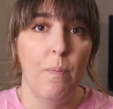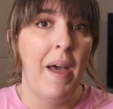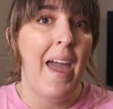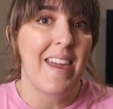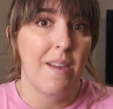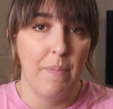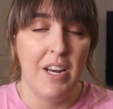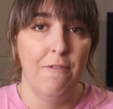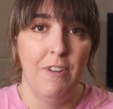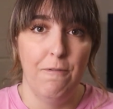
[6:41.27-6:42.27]
may
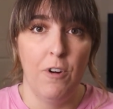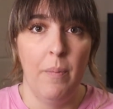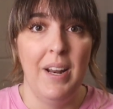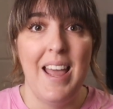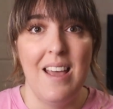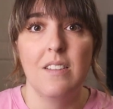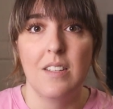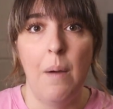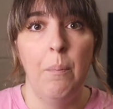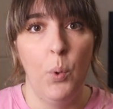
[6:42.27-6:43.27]
benefit from it at
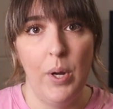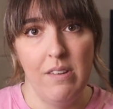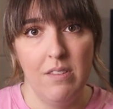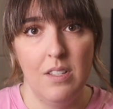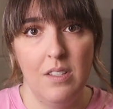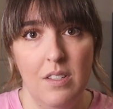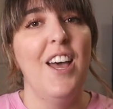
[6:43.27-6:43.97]
some point.